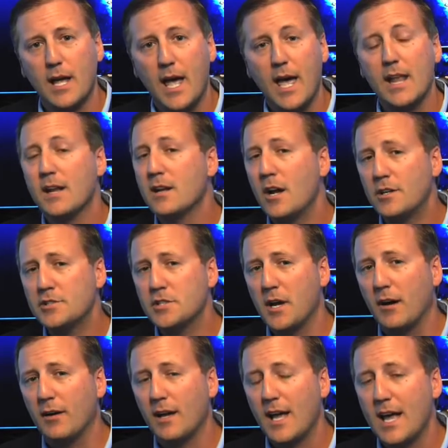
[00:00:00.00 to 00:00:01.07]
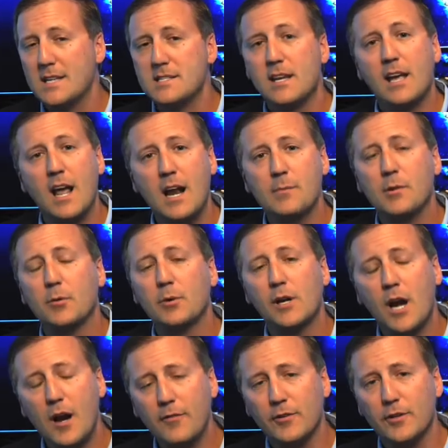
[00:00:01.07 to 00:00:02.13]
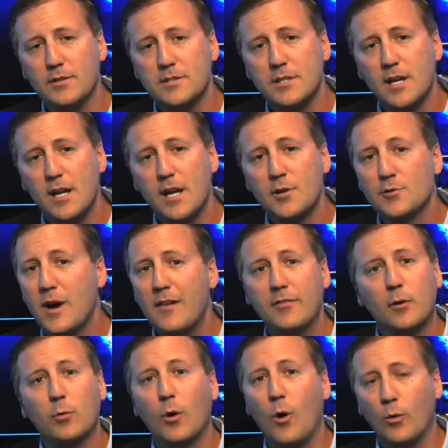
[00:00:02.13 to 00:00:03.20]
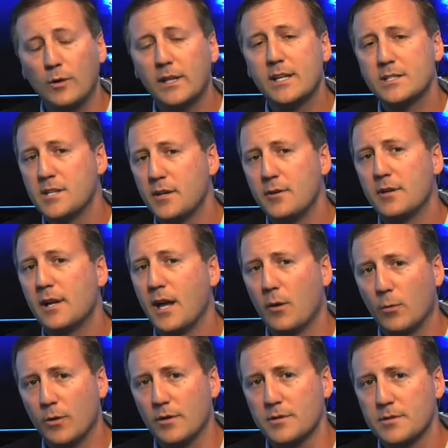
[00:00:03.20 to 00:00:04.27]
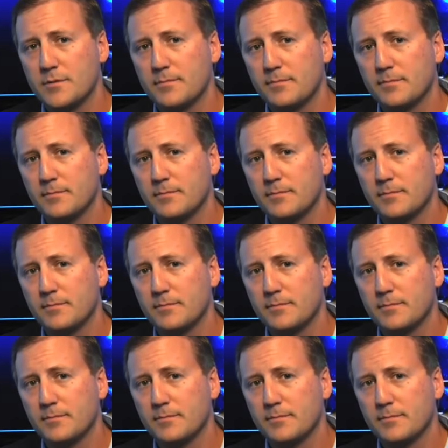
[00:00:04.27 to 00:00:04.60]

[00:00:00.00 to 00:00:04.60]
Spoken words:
In a nutshell, as the economy recovers, traffic will only continue to get worse.